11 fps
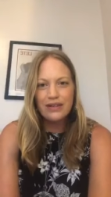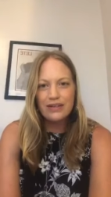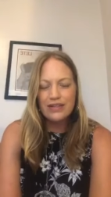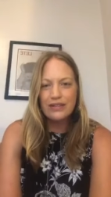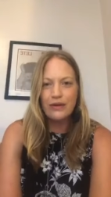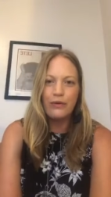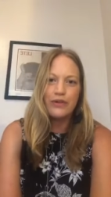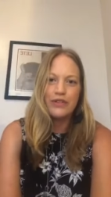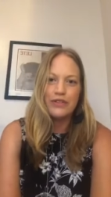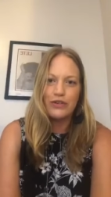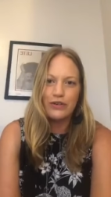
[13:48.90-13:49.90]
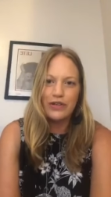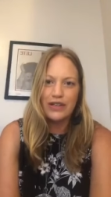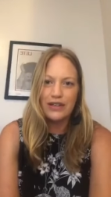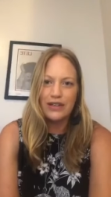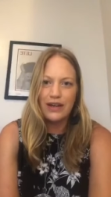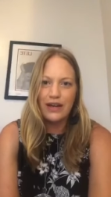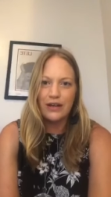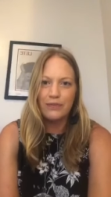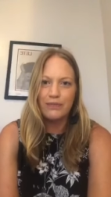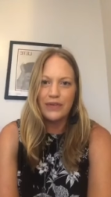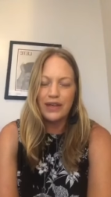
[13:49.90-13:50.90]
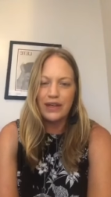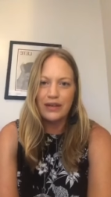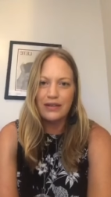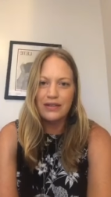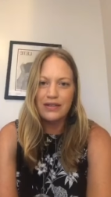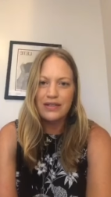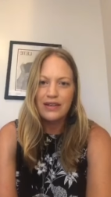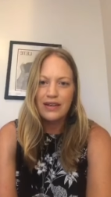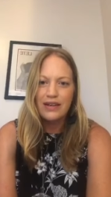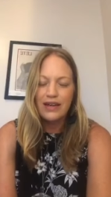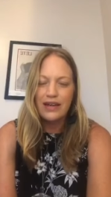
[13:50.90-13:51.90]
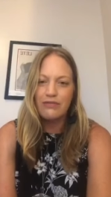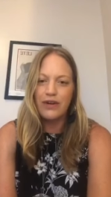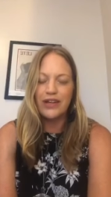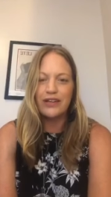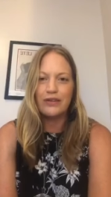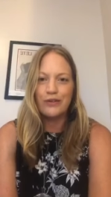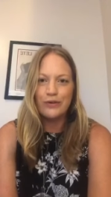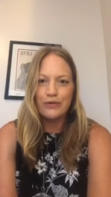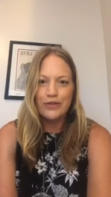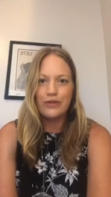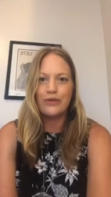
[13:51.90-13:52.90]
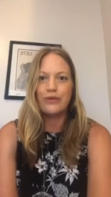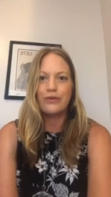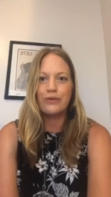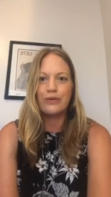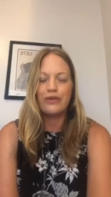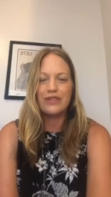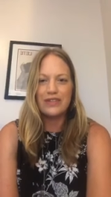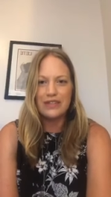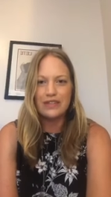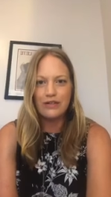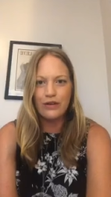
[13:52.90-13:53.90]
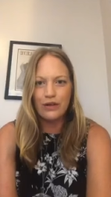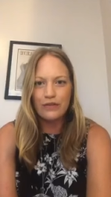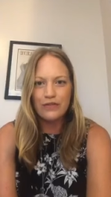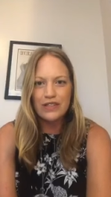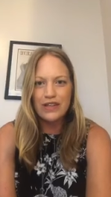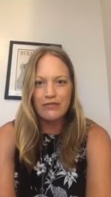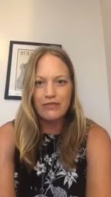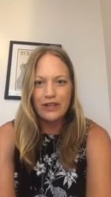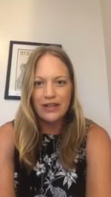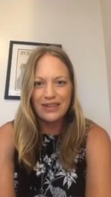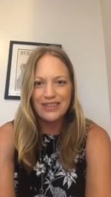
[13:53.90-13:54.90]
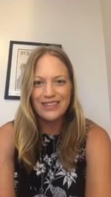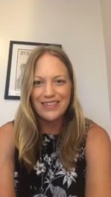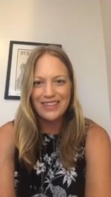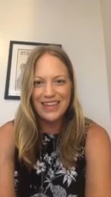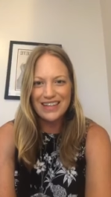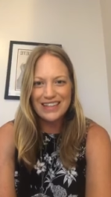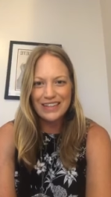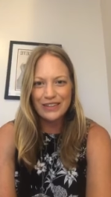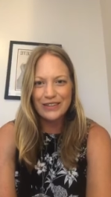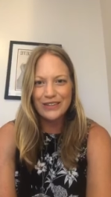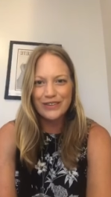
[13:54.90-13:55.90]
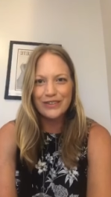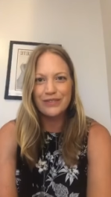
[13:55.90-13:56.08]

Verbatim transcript: to go on this journey um, and invite you to the sisterhood of discovery thank you